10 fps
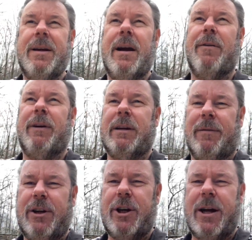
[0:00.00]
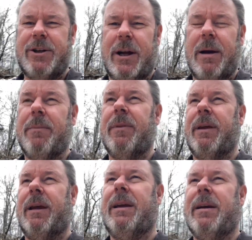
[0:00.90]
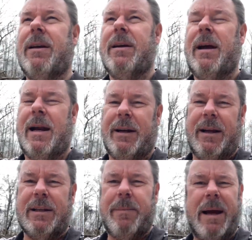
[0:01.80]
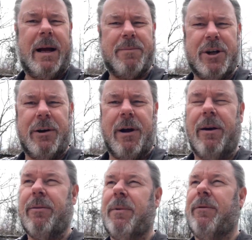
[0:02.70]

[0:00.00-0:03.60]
effectively charging up the acting as the backup generator,